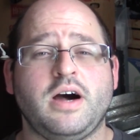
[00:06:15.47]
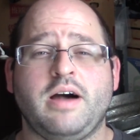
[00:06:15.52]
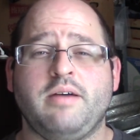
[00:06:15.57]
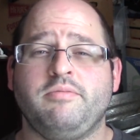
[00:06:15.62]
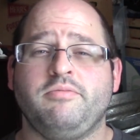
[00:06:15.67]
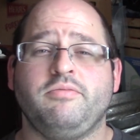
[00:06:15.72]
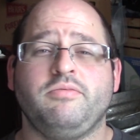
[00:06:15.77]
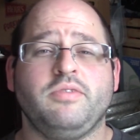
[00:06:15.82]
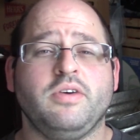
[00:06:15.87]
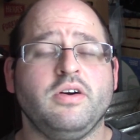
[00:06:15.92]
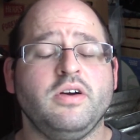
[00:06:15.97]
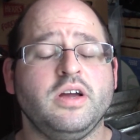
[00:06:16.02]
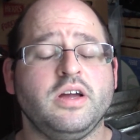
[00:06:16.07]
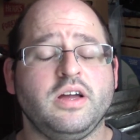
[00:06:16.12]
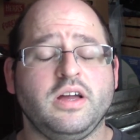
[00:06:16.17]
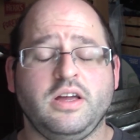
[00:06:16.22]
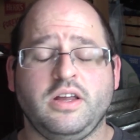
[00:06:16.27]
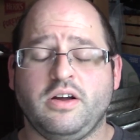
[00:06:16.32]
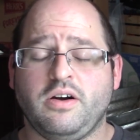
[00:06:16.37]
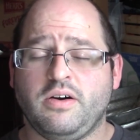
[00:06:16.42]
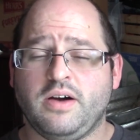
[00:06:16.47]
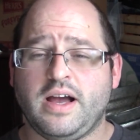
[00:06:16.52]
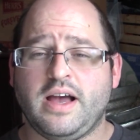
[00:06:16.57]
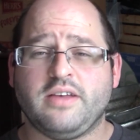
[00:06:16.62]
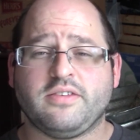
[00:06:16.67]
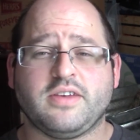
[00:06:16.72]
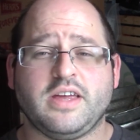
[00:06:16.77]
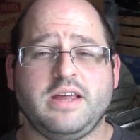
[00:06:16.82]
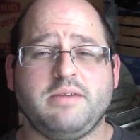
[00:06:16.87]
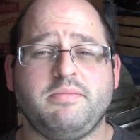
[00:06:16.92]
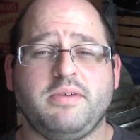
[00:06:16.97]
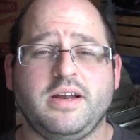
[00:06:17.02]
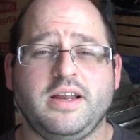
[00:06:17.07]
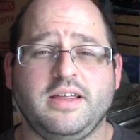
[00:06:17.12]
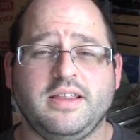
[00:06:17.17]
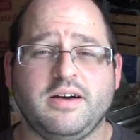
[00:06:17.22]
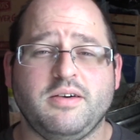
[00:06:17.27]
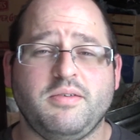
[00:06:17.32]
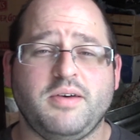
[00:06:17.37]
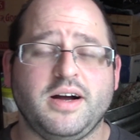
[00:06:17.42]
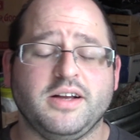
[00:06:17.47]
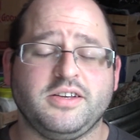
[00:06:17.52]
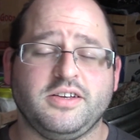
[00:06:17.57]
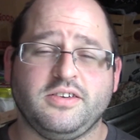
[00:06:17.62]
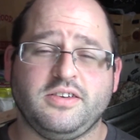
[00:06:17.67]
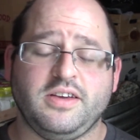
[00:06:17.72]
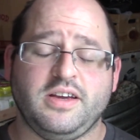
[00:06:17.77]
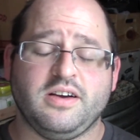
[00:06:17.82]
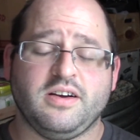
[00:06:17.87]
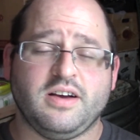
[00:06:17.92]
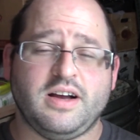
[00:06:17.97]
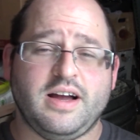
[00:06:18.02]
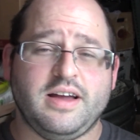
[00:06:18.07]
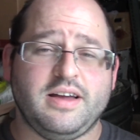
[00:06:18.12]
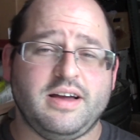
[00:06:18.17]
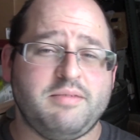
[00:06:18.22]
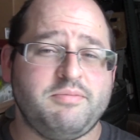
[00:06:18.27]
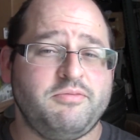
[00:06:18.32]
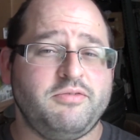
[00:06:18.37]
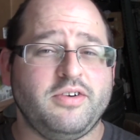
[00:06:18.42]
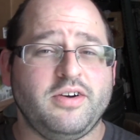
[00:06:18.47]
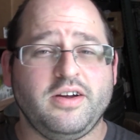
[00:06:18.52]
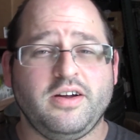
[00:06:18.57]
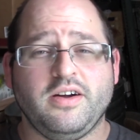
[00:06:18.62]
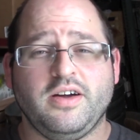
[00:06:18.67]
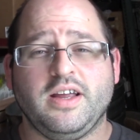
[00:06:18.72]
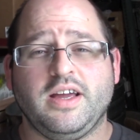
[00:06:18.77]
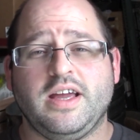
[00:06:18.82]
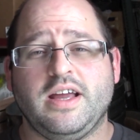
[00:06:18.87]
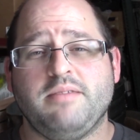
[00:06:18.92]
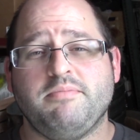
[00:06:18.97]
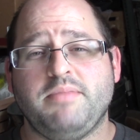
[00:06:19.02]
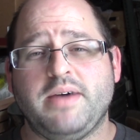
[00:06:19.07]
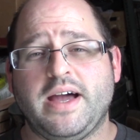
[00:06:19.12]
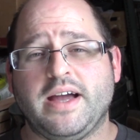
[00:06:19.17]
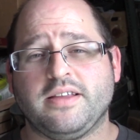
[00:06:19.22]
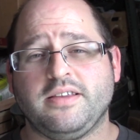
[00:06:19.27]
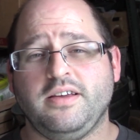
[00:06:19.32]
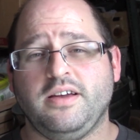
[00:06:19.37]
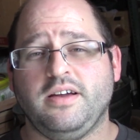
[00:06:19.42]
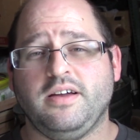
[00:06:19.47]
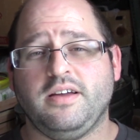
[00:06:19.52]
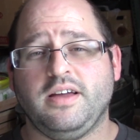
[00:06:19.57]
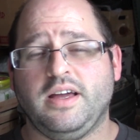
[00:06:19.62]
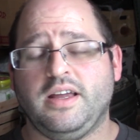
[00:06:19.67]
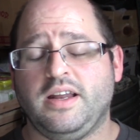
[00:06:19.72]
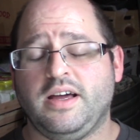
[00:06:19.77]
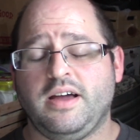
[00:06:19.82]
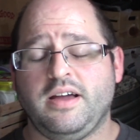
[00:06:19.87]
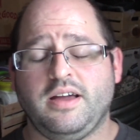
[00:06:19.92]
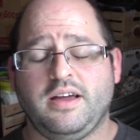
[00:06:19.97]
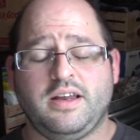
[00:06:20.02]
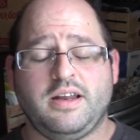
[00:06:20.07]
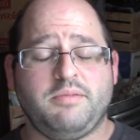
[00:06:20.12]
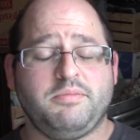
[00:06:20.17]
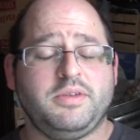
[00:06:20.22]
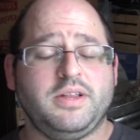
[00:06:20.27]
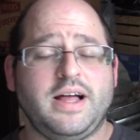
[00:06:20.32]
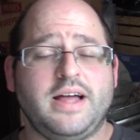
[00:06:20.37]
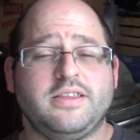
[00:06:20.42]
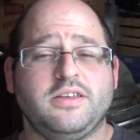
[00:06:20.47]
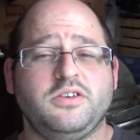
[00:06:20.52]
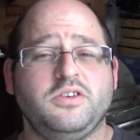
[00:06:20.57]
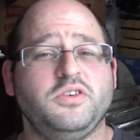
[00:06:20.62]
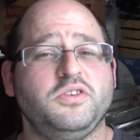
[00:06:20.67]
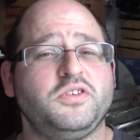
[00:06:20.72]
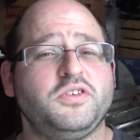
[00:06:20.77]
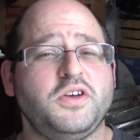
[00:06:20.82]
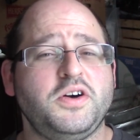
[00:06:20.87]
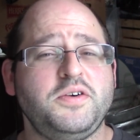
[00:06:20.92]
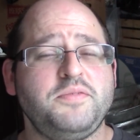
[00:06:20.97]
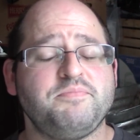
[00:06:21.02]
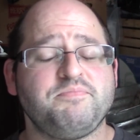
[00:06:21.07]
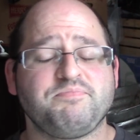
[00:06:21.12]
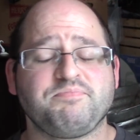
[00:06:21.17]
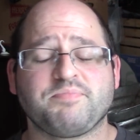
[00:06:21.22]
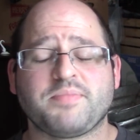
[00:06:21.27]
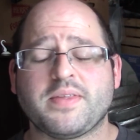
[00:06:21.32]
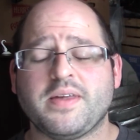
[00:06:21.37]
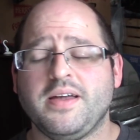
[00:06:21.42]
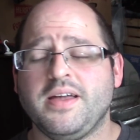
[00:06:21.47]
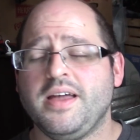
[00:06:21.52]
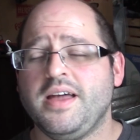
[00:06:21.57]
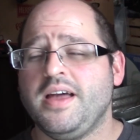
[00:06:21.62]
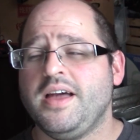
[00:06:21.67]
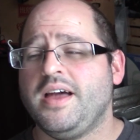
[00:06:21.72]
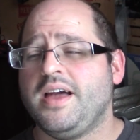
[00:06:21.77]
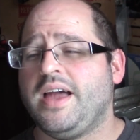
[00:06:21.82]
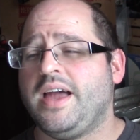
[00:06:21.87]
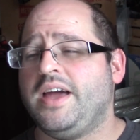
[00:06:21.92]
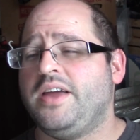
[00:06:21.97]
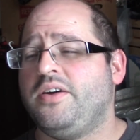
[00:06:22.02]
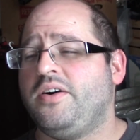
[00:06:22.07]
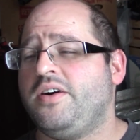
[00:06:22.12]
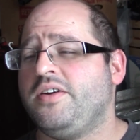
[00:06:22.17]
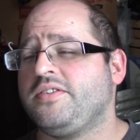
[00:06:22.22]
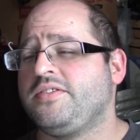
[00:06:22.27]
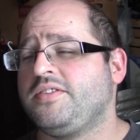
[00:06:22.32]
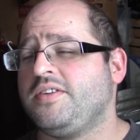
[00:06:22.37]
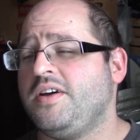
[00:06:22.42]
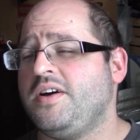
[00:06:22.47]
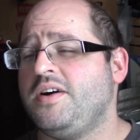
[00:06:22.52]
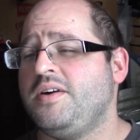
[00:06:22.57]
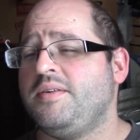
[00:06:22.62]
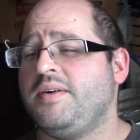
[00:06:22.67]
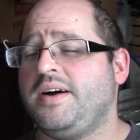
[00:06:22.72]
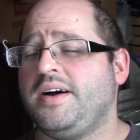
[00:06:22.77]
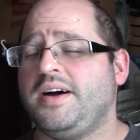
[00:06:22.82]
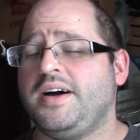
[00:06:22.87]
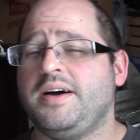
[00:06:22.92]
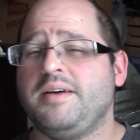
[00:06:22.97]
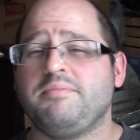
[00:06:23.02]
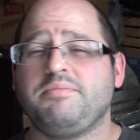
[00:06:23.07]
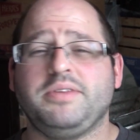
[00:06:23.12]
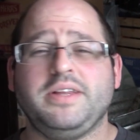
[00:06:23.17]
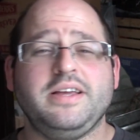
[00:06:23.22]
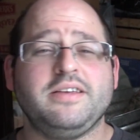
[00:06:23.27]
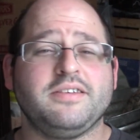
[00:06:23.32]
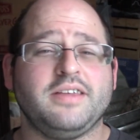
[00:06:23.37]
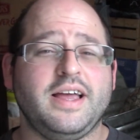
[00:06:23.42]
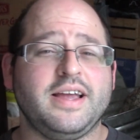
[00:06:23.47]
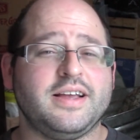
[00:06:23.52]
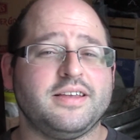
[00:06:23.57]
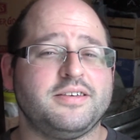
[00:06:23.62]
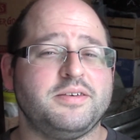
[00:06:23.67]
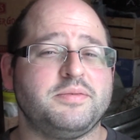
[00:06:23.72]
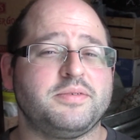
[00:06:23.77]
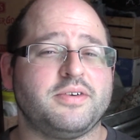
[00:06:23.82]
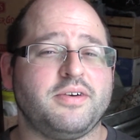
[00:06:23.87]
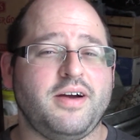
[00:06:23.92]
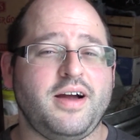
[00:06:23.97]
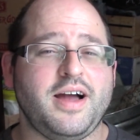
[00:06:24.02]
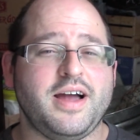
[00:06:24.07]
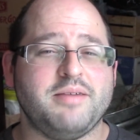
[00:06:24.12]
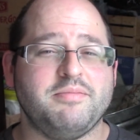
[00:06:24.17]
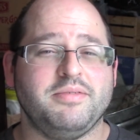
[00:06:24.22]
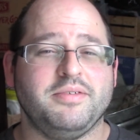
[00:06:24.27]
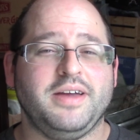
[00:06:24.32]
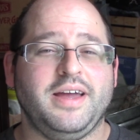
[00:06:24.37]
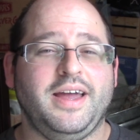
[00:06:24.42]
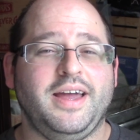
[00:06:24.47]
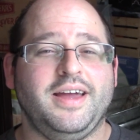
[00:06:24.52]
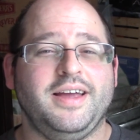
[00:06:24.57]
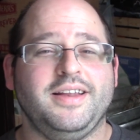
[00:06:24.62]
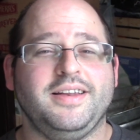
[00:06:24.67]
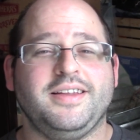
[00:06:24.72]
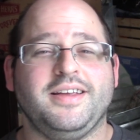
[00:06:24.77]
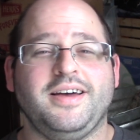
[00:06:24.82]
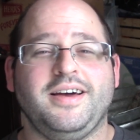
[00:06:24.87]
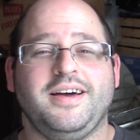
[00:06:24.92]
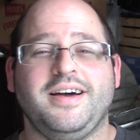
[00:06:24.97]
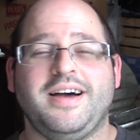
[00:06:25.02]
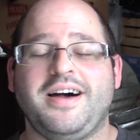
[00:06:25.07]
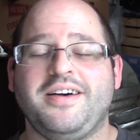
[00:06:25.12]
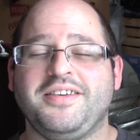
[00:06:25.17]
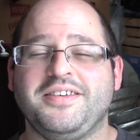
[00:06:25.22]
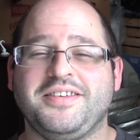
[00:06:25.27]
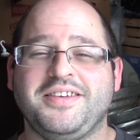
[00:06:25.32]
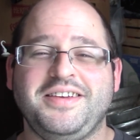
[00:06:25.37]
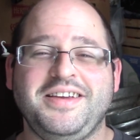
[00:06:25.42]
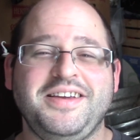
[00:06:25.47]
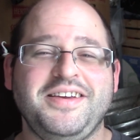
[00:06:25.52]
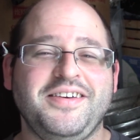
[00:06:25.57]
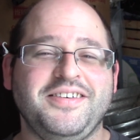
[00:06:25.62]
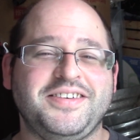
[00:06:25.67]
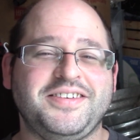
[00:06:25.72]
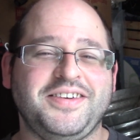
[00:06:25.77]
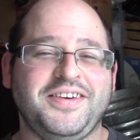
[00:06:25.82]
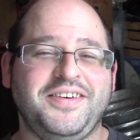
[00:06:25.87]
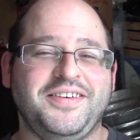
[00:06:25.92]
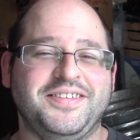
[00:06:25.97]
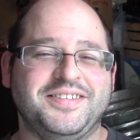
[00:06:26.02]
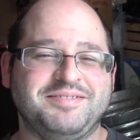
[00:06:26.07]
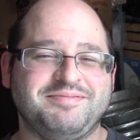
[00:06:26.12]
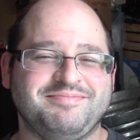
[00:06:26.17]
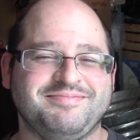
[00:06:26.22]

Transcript: I'm very, you know, ask anybody that watches here. I, I'm very good at getting back to you, and, I, and I'm glad to do so. And also, uh, please like and subscribe, and uh, I'll see you soon.